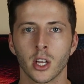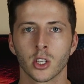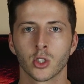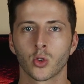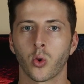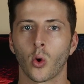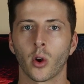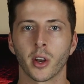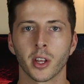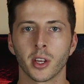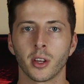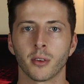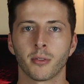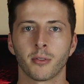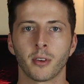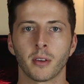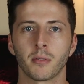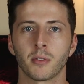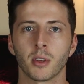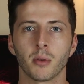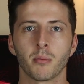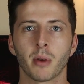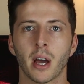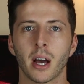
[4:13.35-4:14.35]
20 to
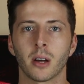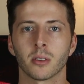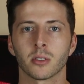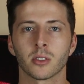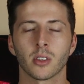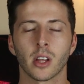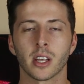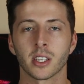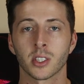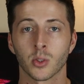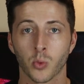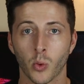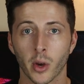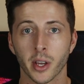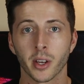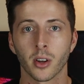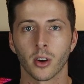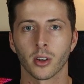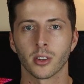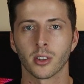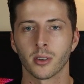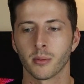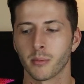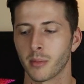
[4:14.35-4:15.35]
50 pounds less weight
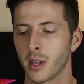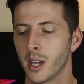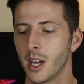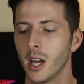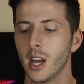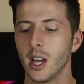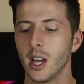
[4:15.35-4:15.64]
on them.